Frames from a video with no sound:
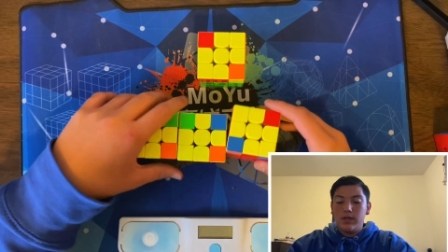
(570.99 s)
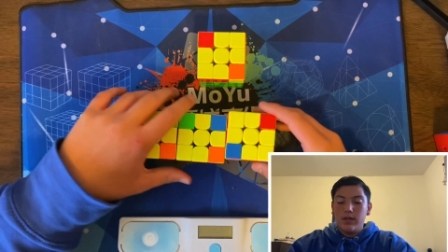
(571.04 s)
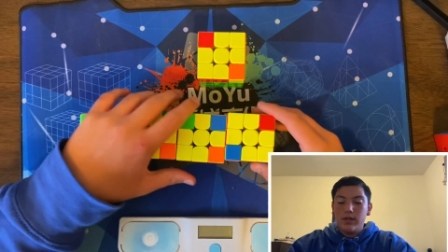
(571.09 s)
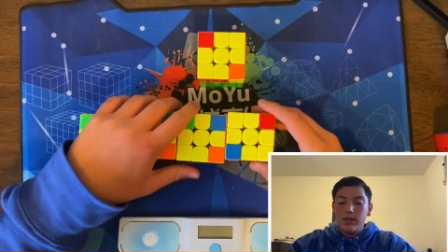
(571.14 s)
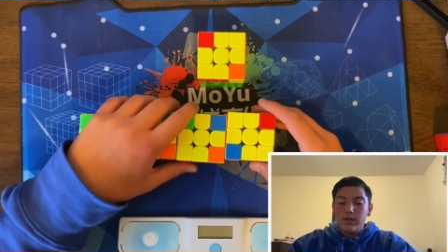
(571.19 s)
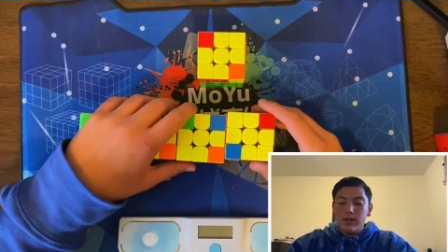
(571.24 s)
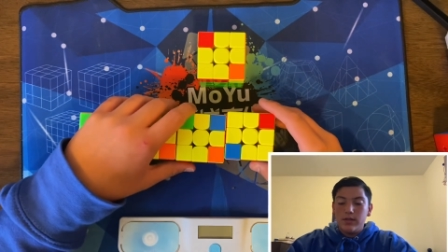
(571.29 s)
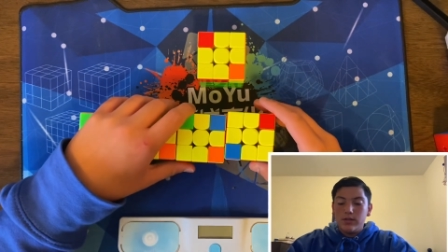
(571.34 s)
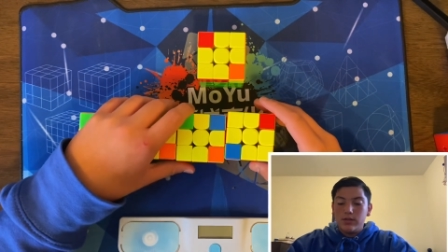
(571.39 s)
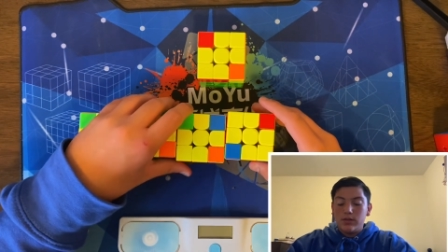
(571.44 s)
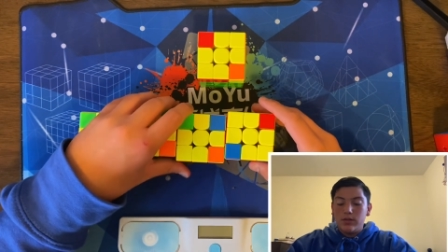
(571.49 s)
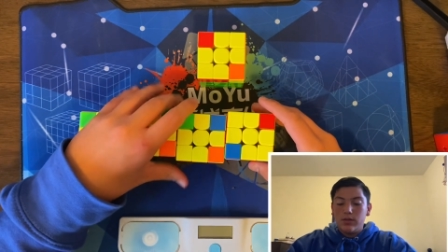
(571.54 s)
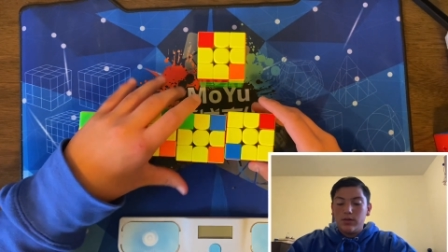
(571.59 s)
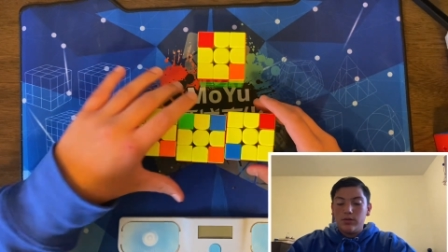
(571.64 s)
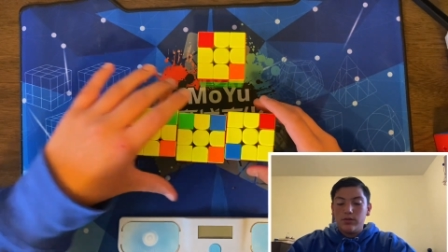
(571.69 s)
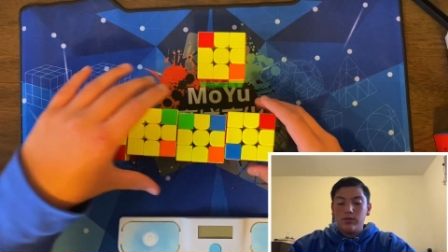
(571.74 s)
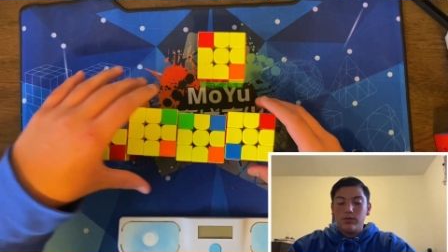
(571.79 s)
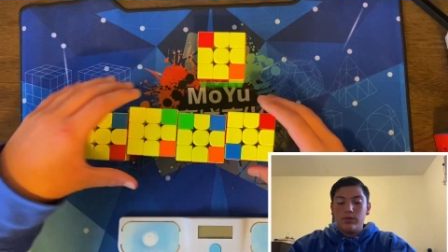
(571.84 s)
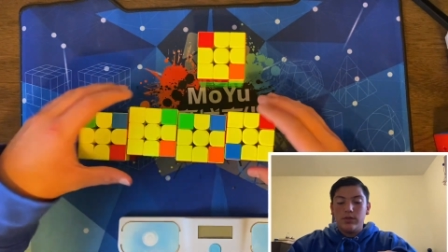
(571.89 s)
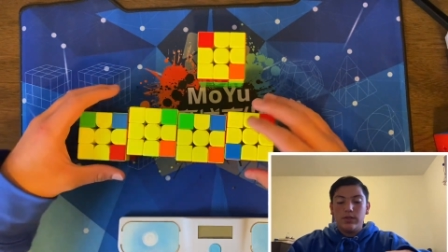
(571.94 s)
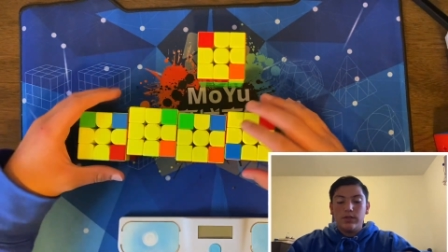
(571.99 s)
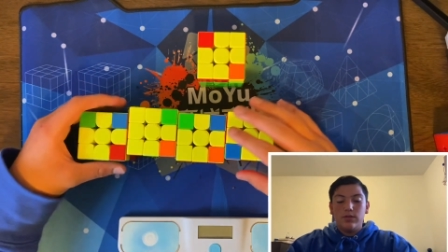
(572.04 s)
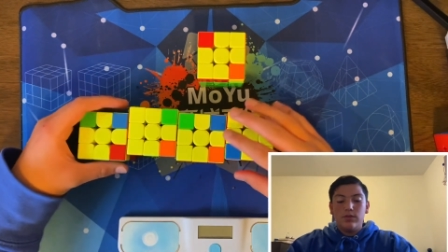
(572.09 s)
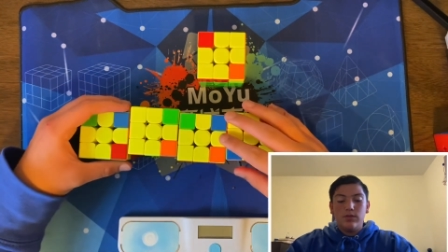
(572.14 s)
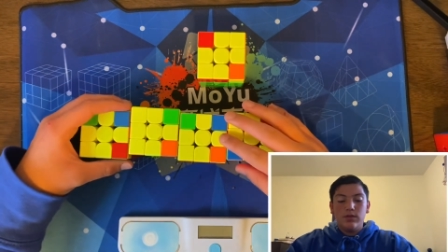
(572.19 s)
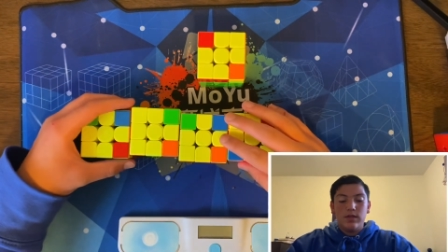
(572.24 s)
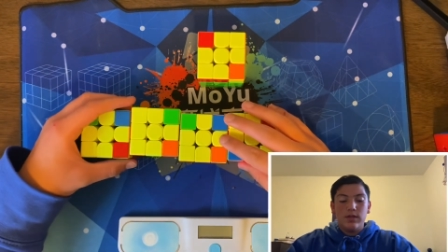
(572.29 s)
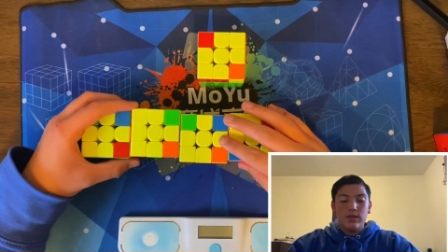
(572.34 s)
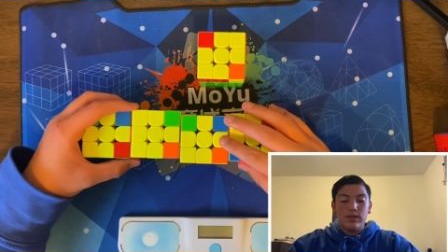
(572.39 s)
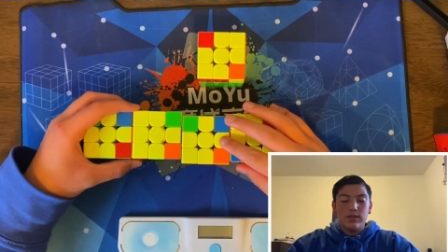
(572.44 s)
So you can do
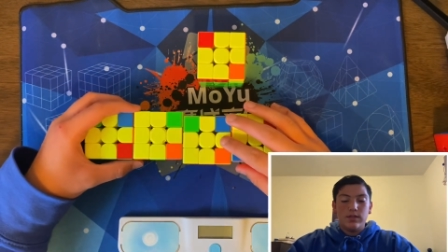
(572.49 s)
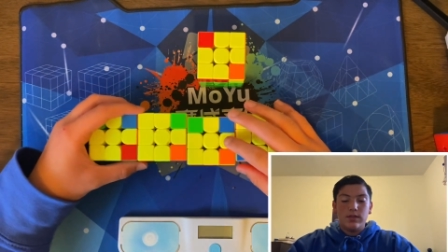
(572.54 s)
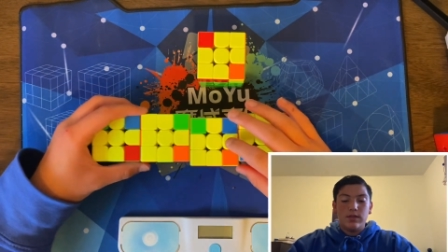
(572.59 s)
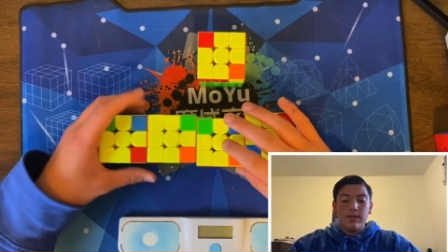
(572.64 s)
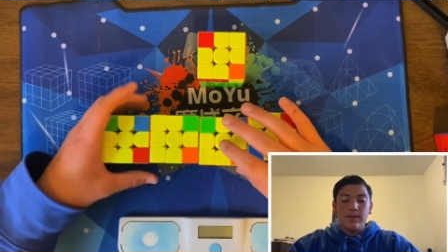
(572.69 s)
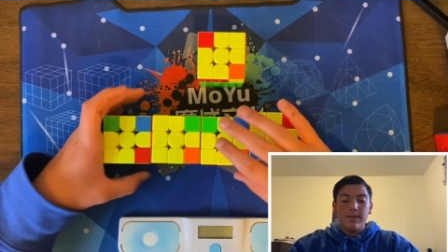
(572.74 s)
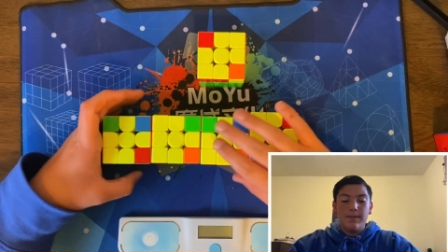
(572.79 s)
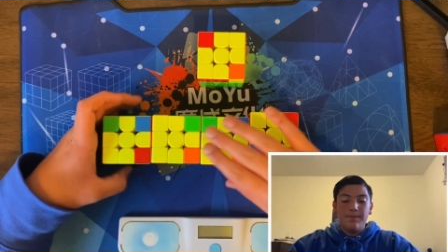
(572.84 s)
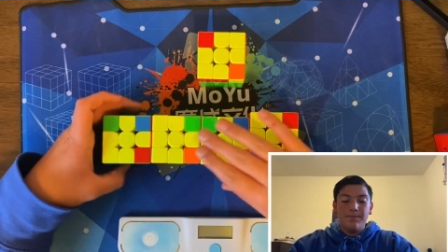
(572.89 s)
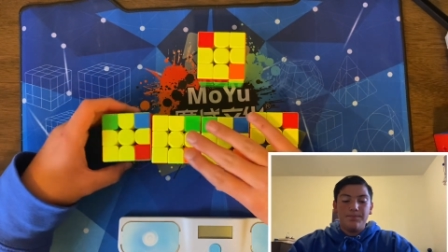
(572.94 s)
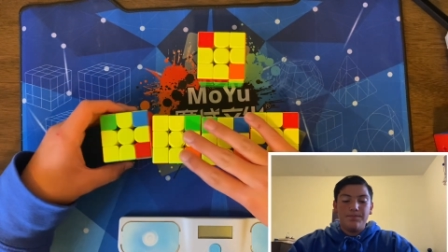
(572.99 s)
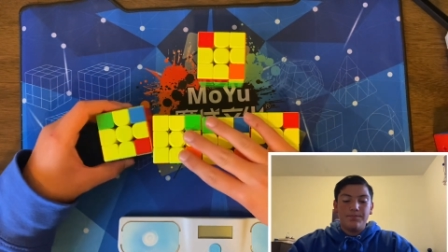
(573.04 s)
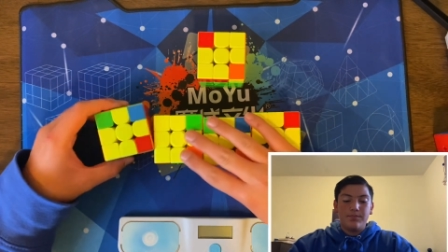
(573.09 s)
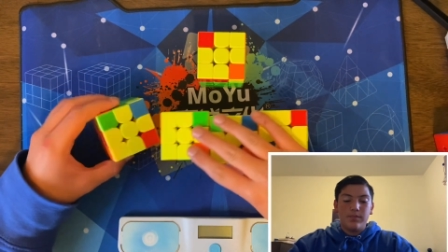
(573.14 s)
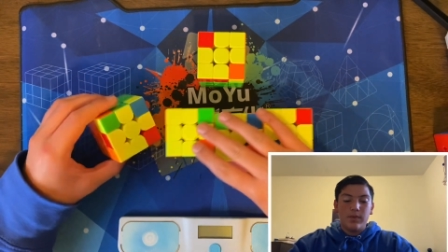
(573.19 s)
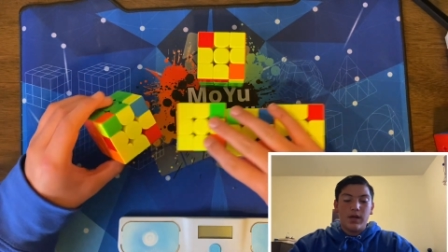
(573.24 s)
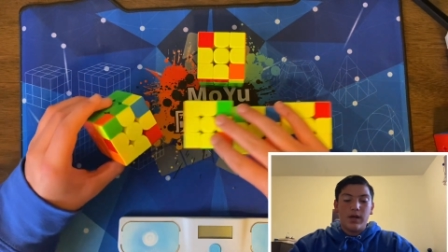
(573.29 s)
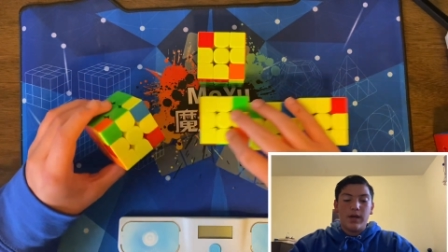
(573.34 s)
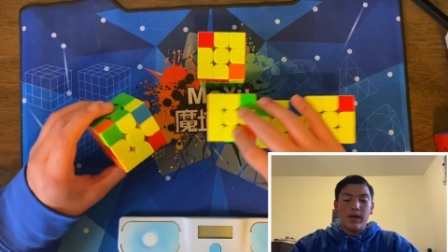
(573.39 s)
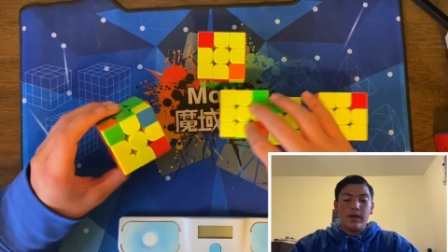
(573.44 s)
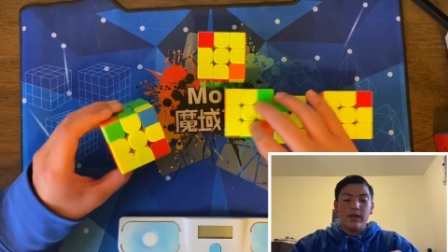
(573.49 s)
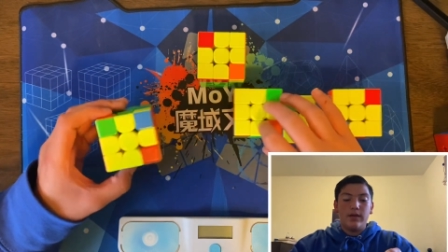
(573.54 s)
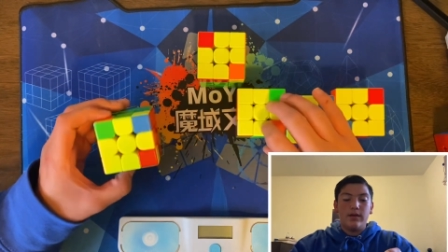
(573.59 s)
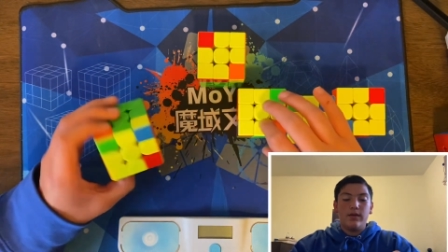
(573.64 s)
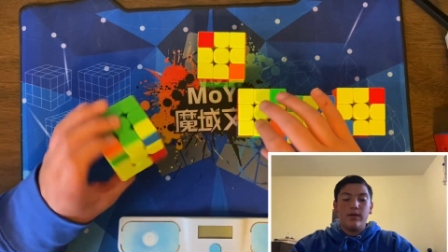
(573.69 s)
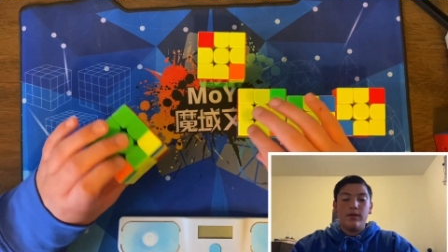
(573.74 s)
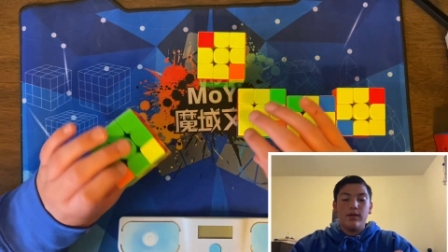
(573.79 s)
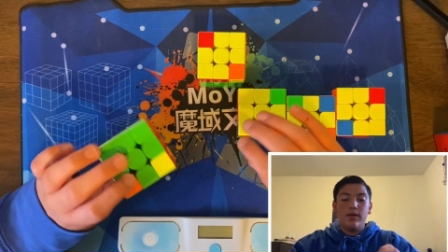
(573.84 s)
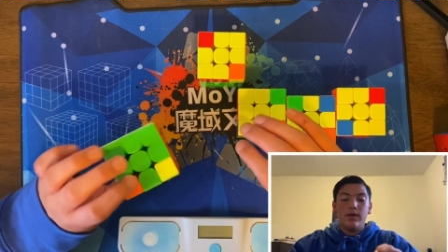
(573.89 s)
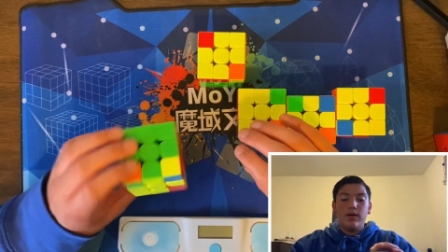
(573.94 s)
this by
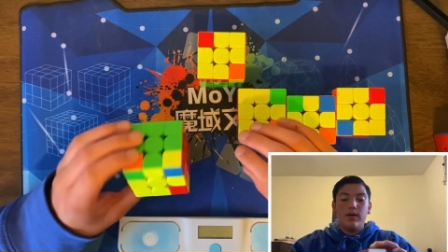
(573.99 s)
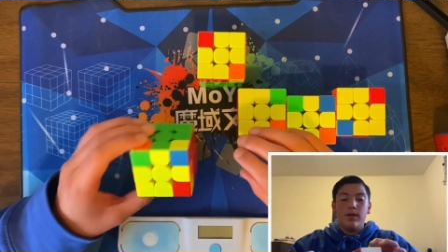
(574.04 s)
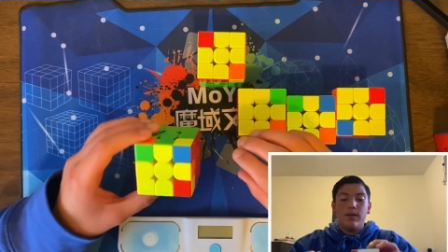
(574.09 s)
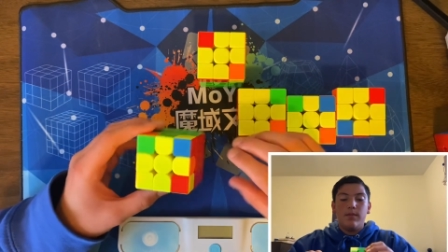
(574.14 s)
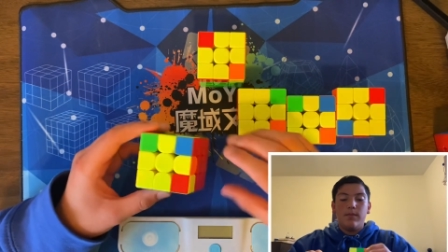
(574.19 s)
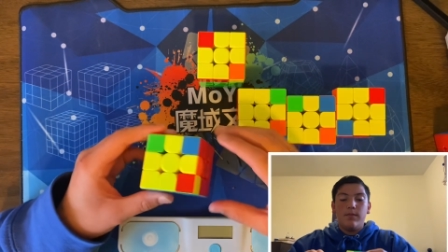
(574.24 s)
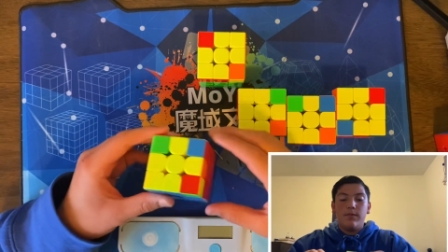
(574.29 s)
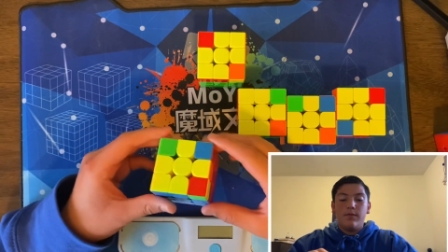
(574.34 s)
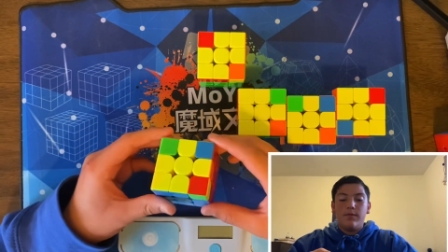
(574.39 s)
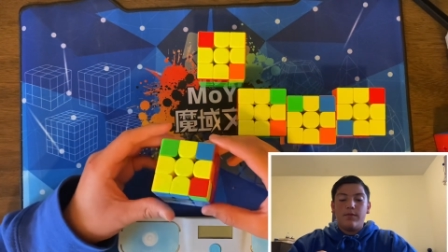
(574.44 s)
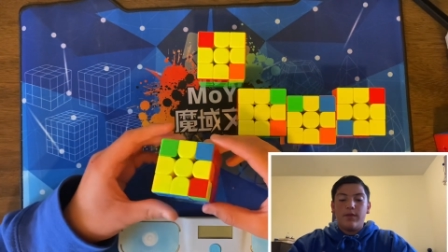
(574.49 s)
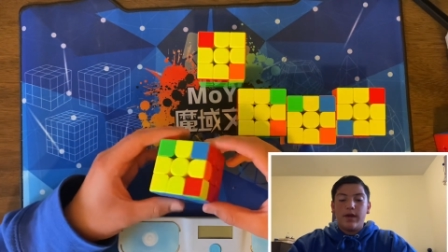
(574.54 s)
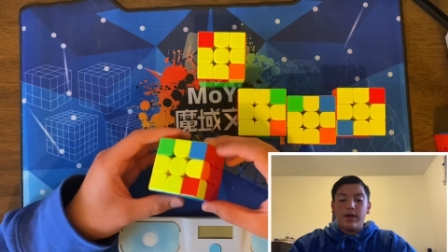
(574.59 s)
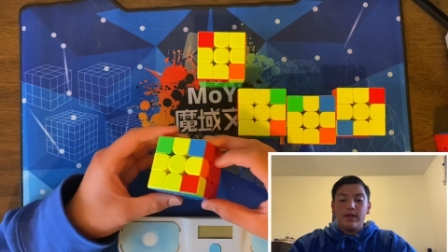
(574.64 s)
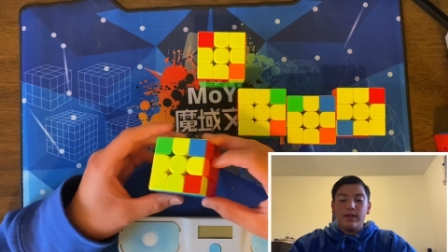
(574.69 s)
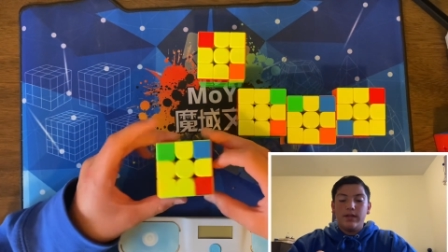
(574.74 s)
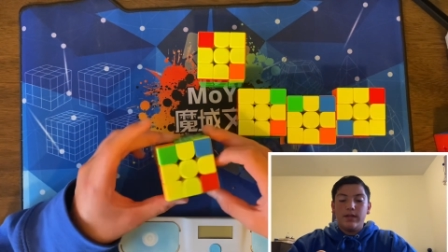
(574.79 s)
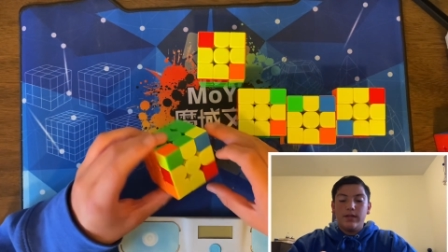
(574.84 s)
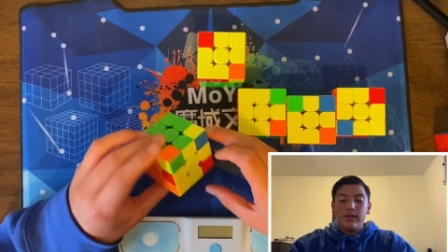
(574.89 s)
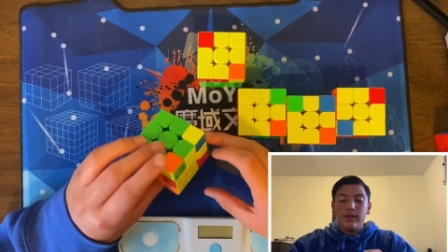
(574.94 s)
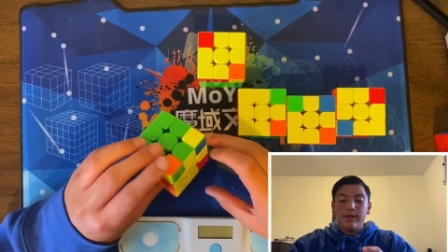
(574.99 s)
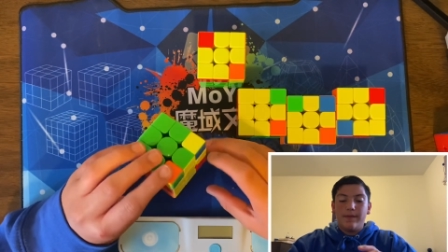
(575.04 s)
finding